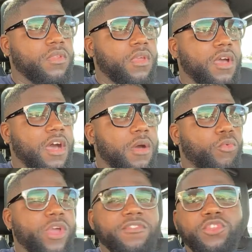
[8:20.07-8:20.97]

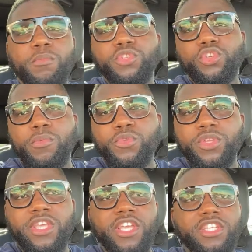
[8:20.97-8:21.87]
We have so much
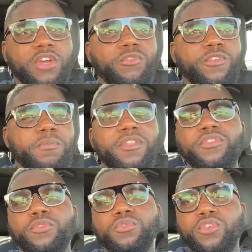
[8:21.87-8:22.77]
communication. We've been
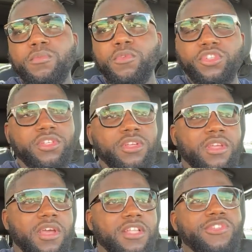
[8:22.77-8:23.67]
through so much,
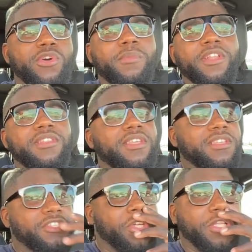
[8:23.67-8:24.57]
and so many things
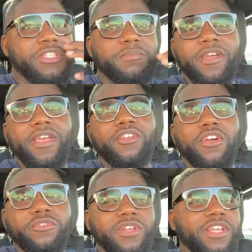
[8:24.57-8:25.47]
transpire in our
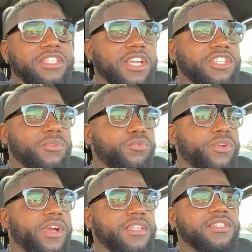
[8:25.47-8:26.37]
relationship.
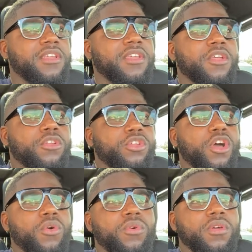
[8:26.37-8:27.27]
Whereas
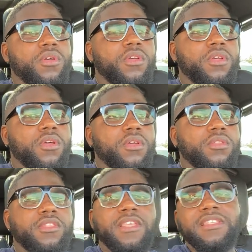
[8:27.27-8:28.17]
now, the
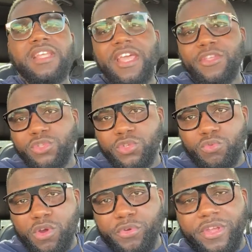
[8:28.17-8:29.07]
things that I used to
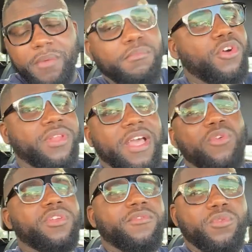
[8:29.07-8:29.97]
worry about, I
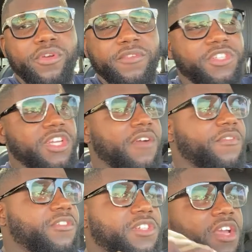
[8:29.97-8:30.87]
don't even worry. If she
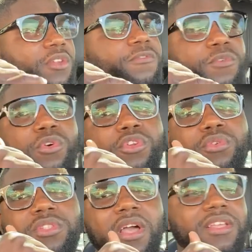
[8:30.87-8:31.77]
on the phone now
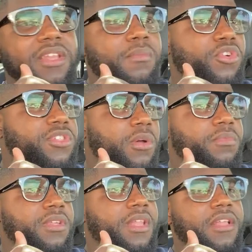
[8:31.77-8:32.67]
talking about
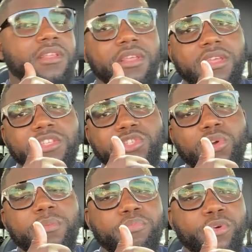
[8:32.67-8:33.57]
something that is so
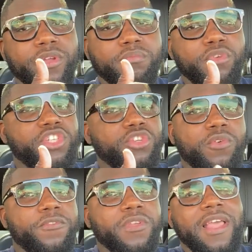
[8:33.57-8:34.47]
important, but she don't
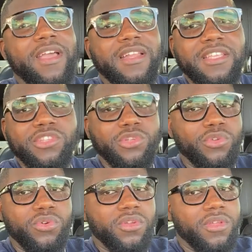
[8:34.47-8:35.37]
feel like I need to know,